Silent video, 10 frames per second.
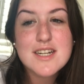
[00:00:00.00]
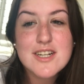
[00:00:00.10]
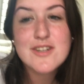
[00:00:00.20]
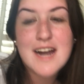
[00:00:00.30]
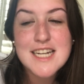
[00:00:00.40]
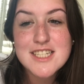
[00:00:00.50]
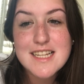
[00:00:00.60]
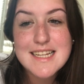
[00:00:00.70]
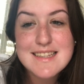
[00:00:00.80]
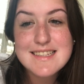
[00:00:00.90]
to
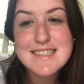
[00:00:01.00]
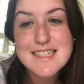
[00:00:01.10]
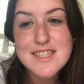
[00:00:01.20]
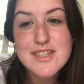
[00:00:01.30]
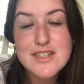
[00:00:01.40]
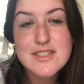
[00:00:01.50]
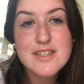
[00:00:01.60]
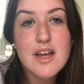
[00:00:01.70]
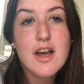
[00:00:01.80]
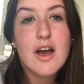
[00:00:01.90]
congratulate the seniors
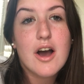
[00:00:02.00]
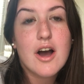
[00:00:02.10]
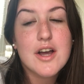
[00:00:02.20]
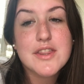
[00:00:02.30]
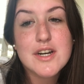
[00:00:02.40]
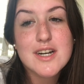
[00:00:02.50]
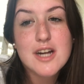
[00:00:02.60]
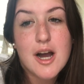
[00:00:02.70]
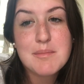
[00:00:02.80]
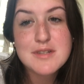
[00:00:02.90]
on their
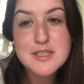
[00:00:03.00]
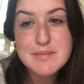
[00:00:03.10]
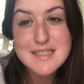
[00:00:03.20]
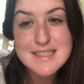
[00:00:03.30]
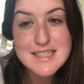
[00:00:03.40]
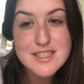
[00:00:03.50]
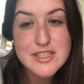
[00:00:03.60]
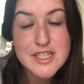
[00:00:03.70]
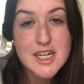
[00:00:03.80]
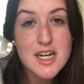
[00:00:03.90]
accomplishments
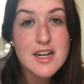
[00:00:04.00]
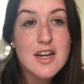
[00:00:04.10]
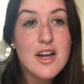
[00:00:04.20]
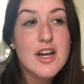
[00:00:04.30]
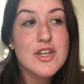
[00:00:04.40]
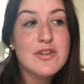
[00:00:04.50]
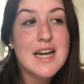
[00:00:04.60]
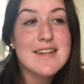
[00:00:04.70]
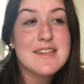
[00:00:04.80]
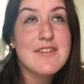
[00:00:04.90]
this year. You
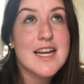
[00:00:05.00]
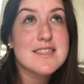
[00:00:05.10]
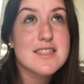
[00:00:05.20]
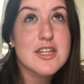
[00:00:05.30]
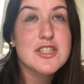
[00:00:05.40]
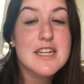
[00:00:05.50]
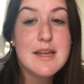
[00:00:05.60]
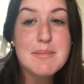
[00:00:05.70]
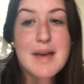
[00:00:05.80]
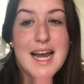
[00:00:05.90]
guys have had such an
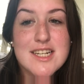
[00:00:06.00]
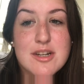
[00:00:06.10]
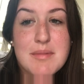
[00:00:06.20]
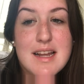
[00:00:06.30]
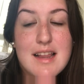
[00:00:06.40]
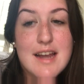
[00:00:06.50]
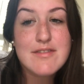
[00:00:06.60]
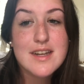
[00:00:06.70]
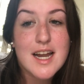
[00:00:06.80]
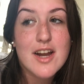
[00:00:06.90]
impact on my life,
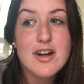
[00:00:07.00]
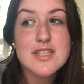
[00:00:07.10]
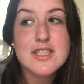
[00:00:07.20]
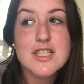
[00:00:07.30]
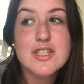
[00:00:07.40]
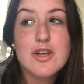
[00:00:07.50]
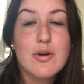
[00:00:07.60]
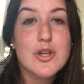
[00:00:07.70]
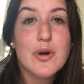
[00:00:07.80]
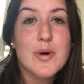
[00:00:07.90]
and I honestly
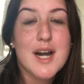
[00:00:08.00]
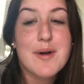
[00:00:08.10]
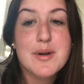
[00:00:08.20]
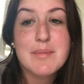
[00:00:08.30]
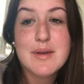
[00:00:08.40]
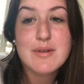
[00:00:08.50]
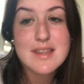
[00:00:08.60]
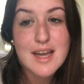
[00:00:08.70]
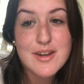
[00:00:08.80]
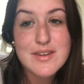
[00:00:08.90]
don't know where I would be
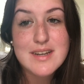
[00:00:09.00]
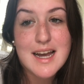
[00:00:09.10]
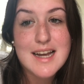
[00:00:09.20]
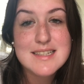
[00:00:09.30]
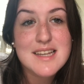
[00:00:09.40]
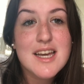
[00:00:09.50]
without you guys.